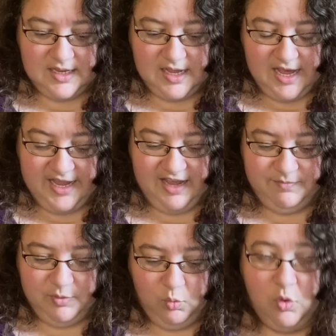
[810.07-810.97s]
I have
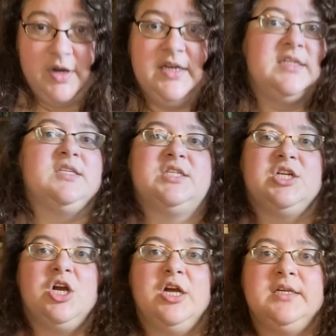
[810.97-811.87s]
been wanting to
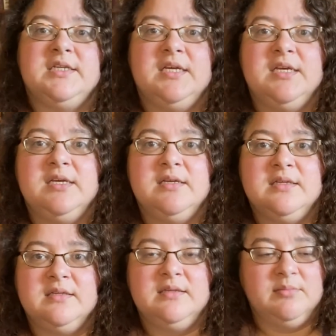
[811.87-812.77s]
start,
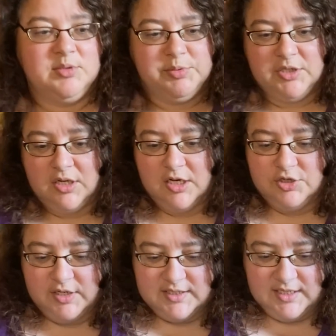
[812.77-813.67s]
let me put the
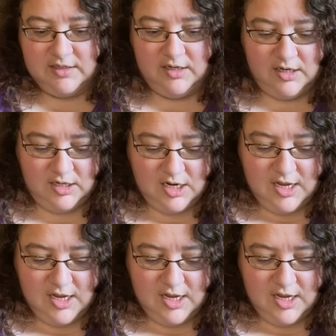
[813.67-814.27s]
contrast down here.